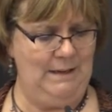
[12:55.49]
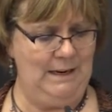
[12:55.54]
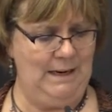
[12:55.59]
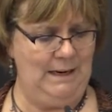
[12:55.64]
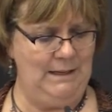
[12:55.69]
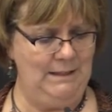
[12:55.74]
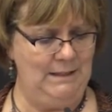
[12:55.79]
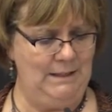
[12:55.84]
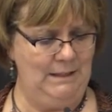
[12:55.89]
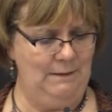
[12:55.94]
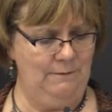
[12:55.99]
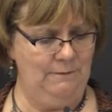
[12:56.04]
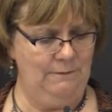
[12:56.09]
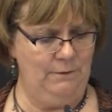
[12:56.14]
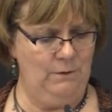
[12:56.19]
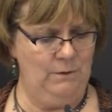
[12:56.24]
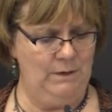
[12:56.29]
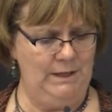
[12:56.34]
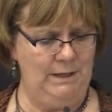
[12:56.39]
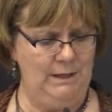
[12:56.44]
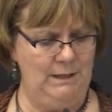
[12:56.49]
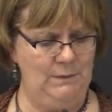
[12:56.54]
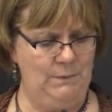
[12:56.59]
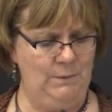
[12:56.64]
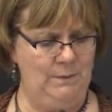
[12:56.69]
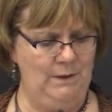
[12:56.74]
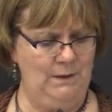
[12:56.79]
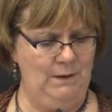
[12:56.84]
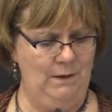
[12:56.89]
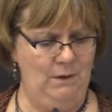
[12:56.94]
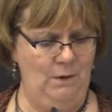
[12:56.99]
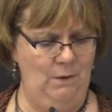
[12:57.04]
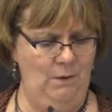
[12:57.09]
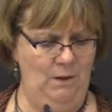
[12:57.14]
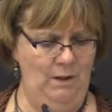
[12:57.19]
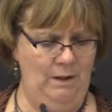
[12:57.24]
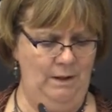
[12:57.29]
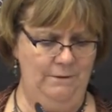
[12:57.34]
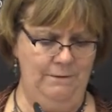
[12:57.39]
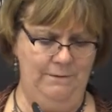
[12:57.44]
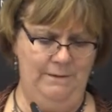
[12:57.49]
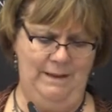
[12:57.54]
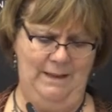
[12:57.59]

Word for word: 1940s with the goal of